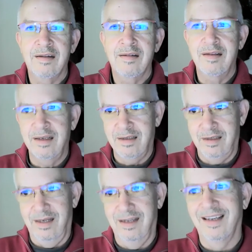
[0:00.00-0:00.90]
think
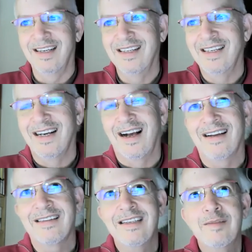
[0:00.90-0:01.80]

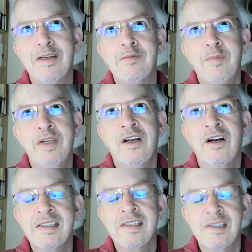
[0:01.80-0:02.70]
maybe
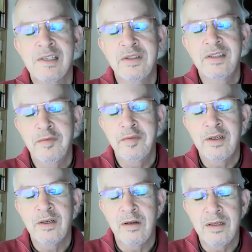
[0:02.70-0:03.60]
because it's so
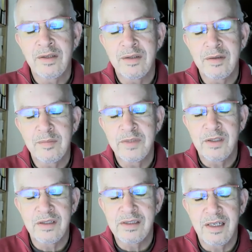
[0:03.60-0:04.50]
difficult,
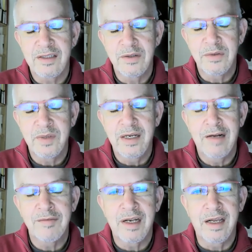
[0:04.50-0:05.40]
because I don't really
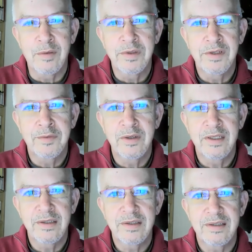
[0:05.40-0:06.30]
have the language for
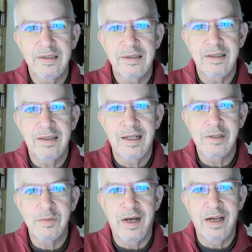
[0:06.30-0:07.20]
it,
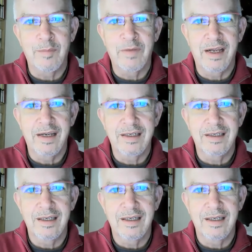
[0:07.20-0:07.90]
that's why I'm like,